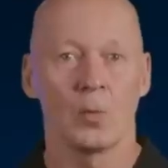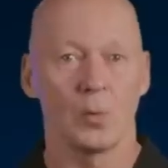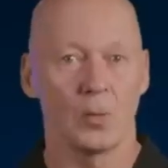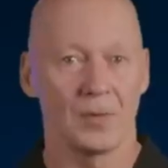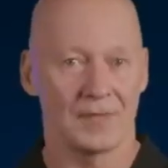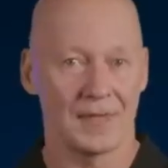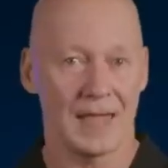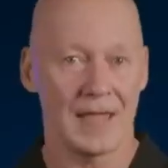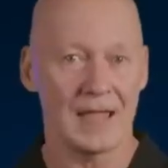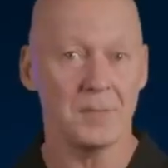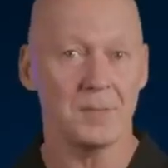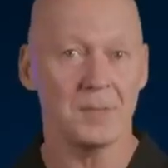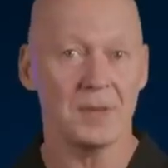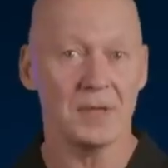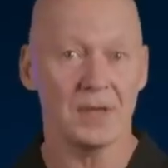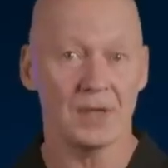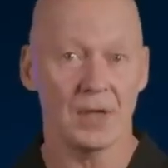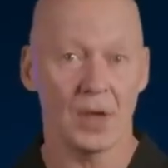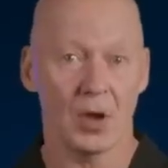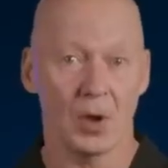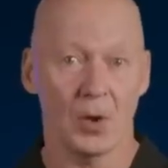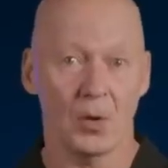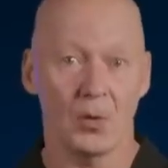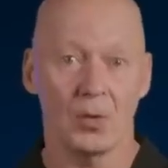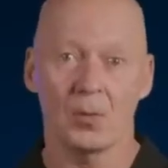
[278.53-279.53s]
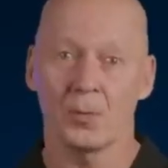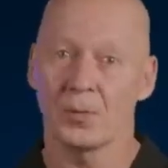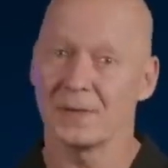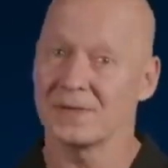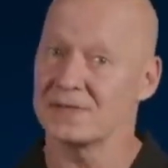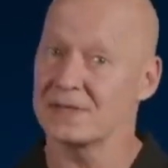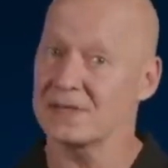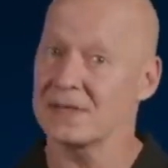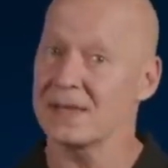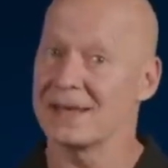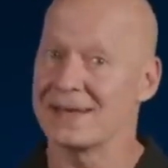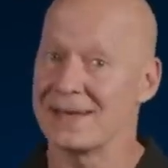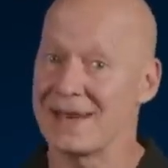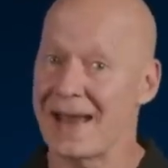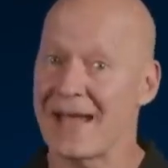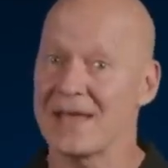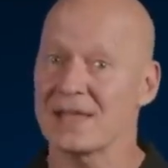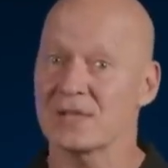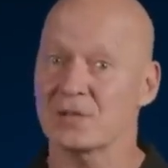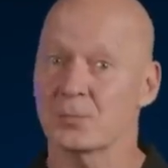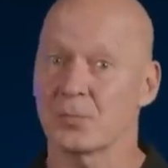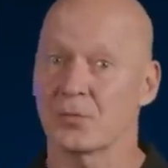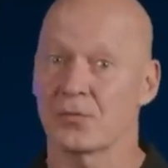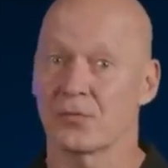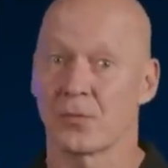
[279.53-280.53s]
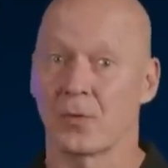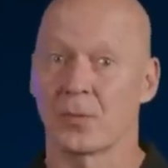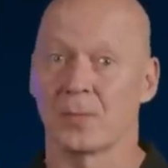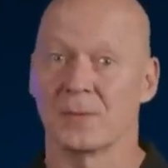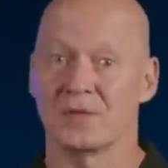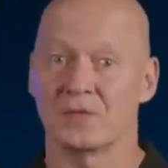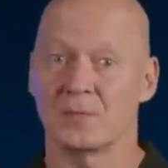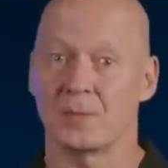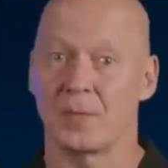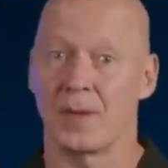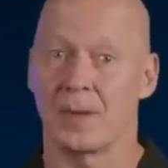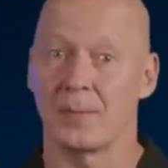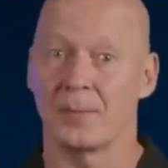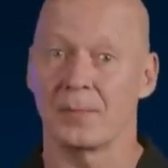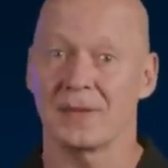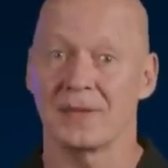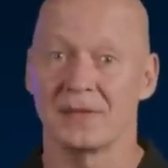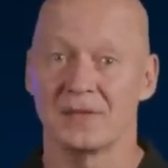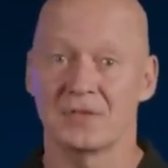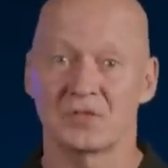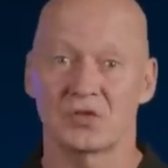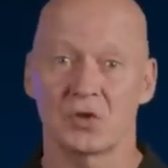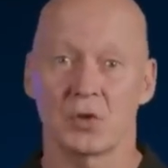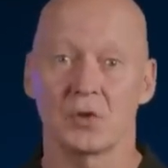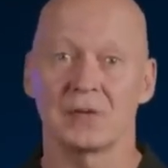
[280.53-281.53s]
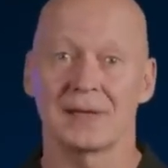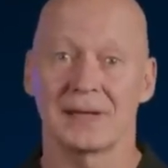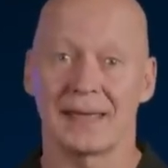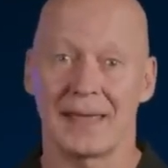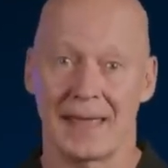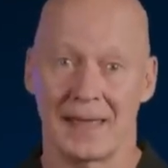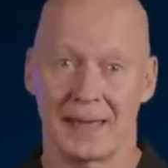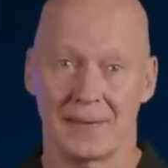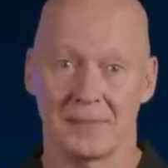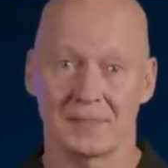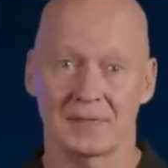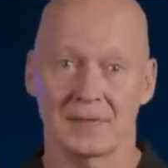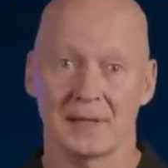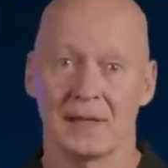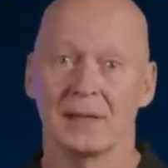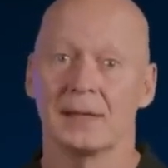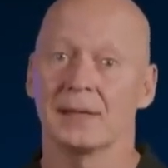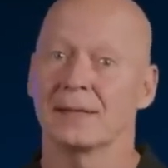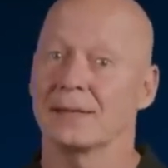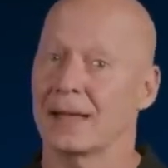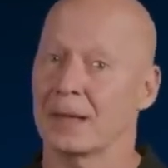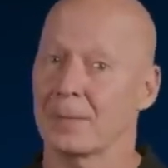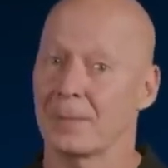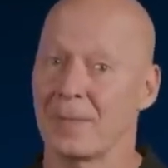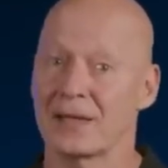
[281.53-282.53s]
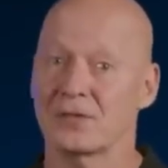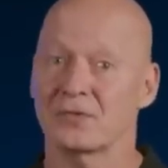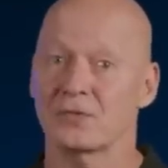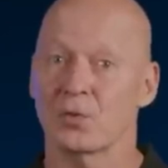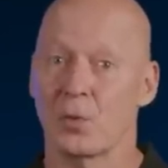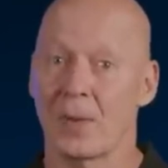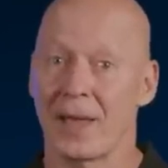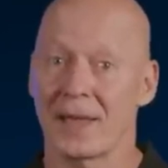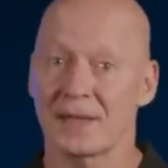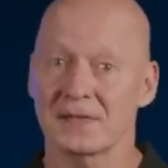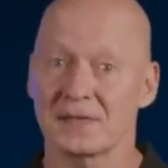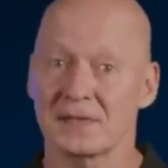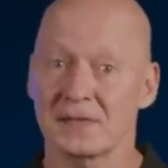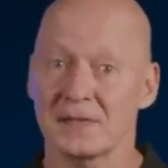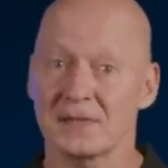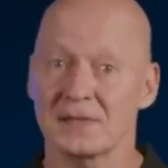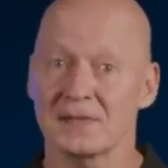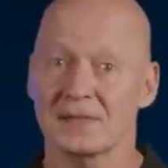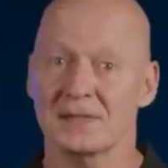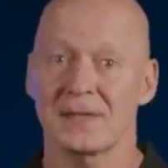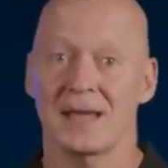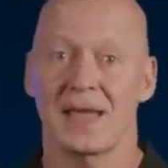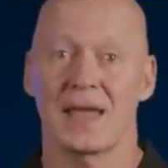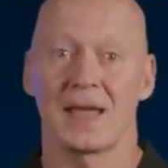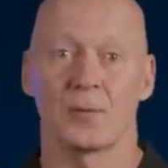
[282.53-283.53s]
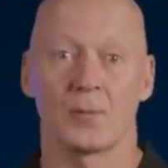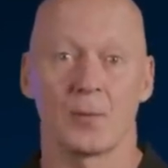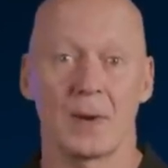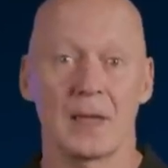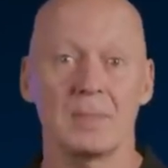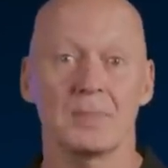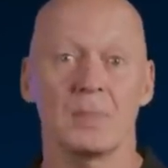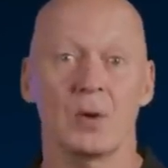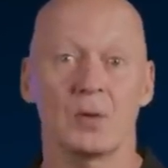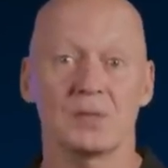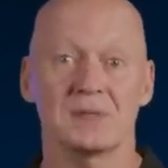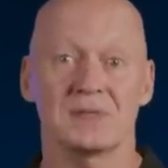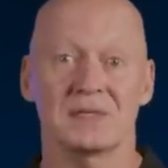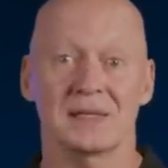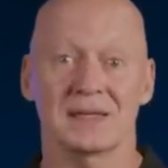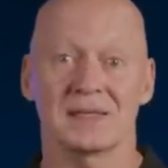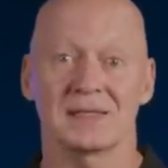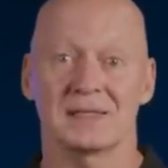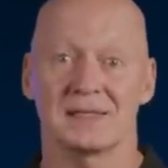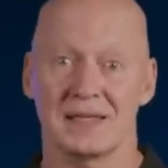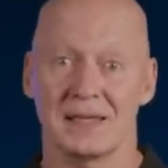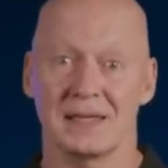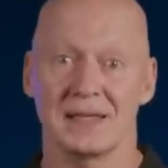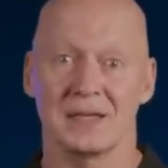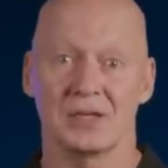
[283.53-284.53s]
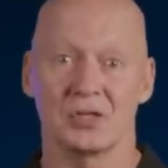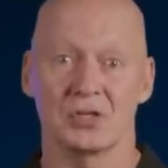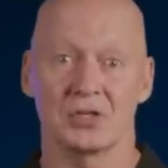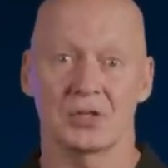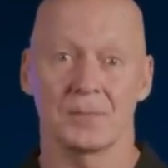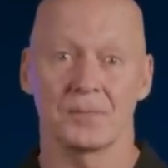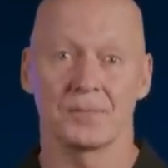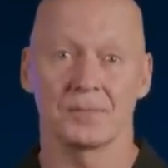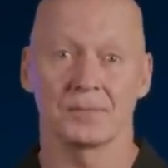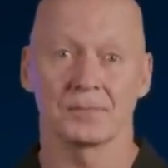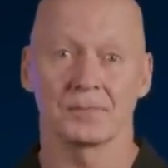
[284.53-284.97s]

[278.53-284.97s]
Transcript: With APO, we see a nice performance bump in certain games like Metro Exodus and Rainbow Six Siege,